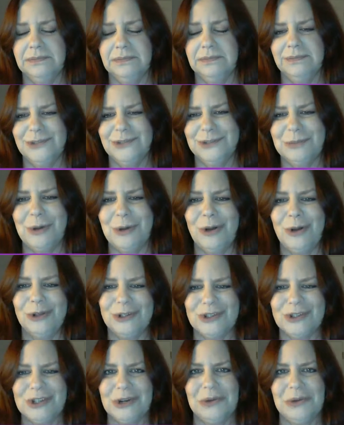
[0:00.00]
smaller
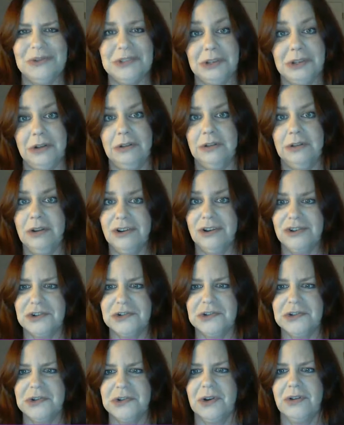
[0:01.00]
stones in a larger
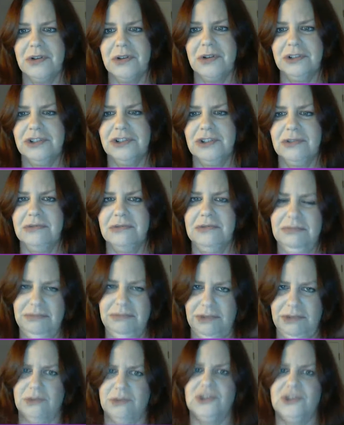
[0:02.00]
circle to
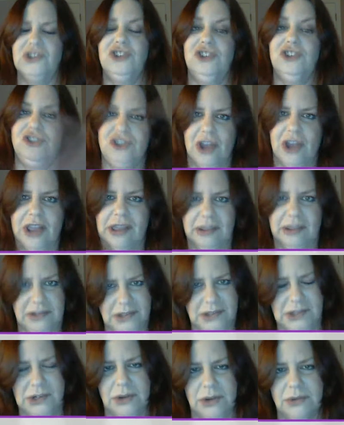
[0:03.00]
those
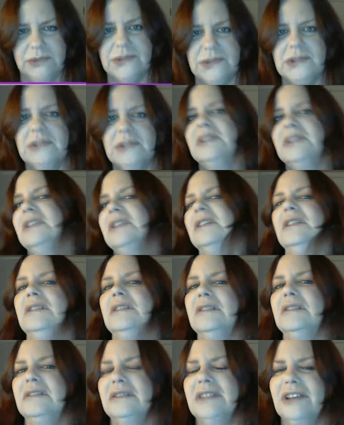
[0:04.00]
giant stones
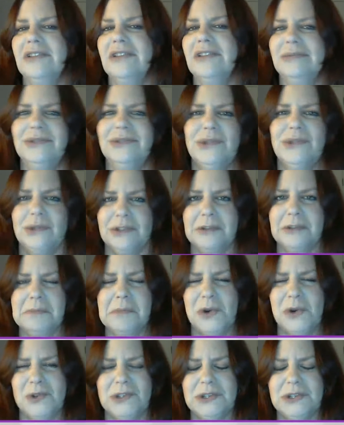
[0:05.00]
that are sort of the
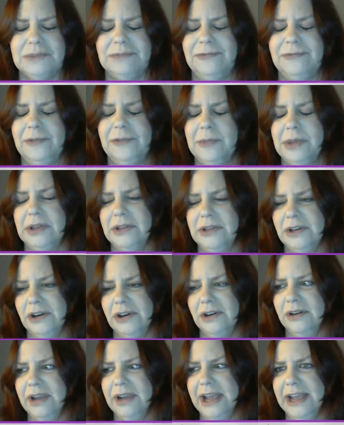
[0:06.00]
most
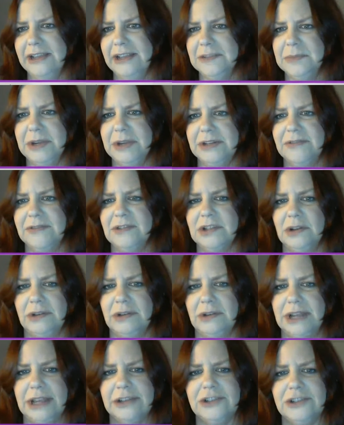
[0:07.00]
familiar aspect of
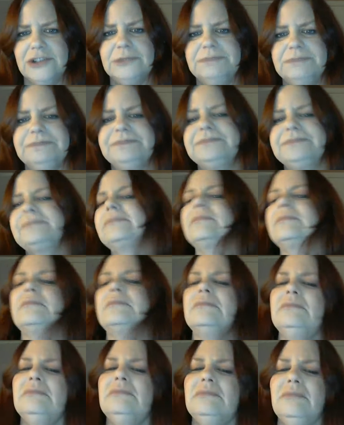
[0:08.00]
Stonehenge.
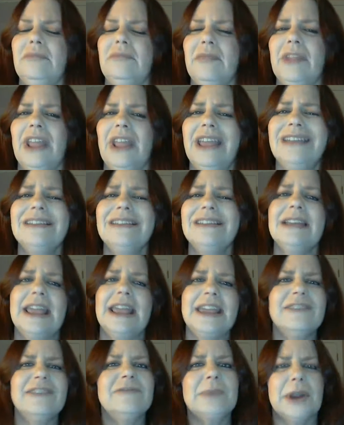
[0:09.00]
And at
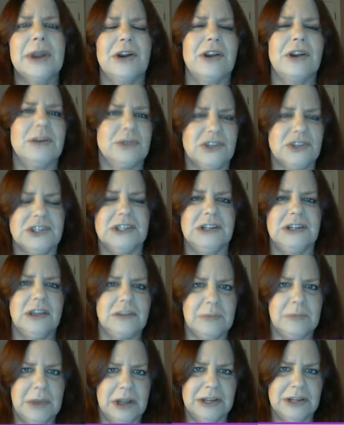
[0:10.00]
Avebury, which is
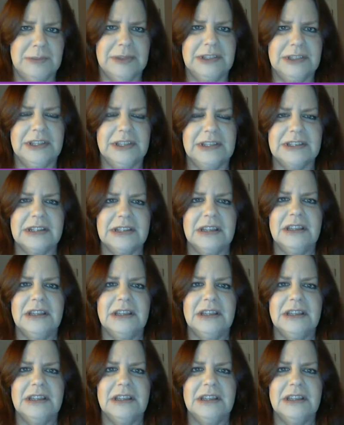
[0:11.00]
another monument that's